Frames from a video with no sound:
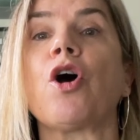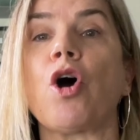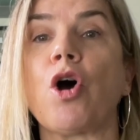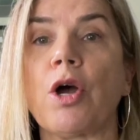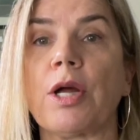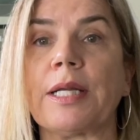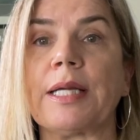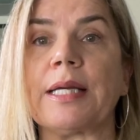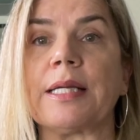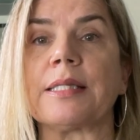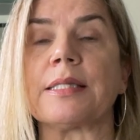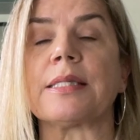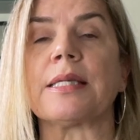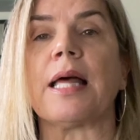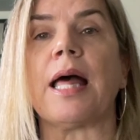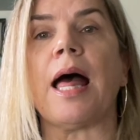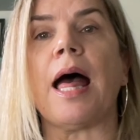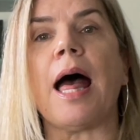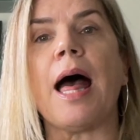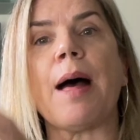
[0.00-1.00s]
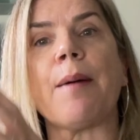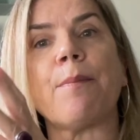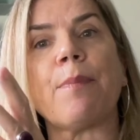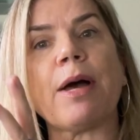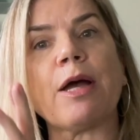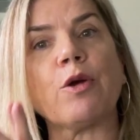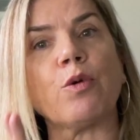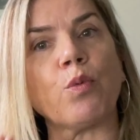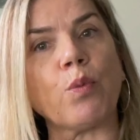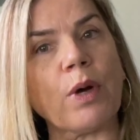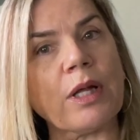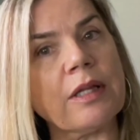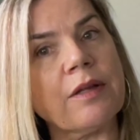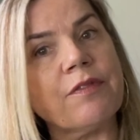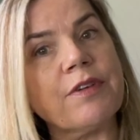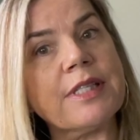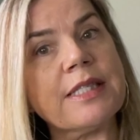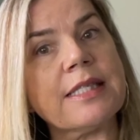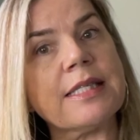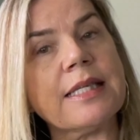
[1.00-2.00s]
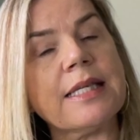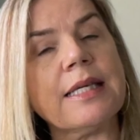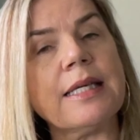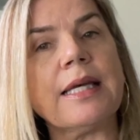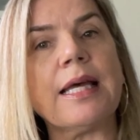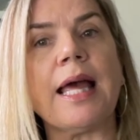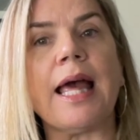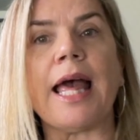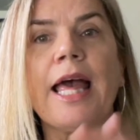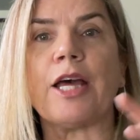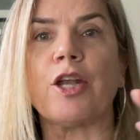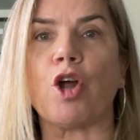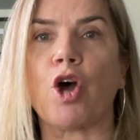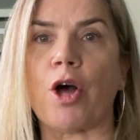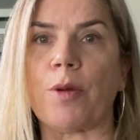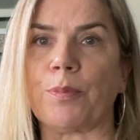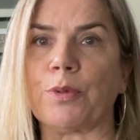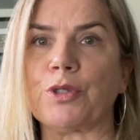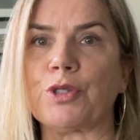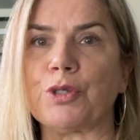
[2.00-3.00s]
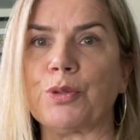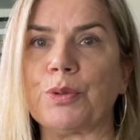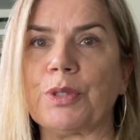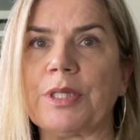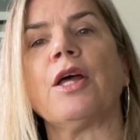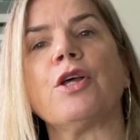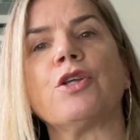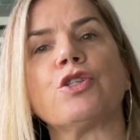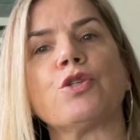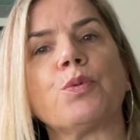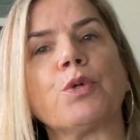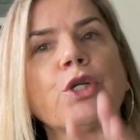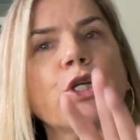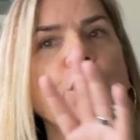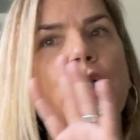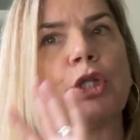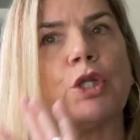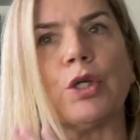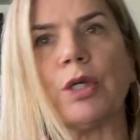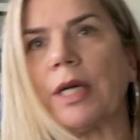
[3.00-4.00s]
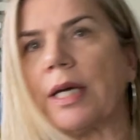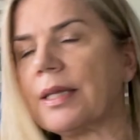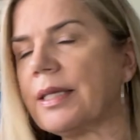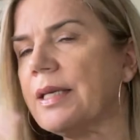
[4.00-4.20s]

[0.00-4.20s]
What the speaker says: audience by relevancy and opportunity. So we're going to look at the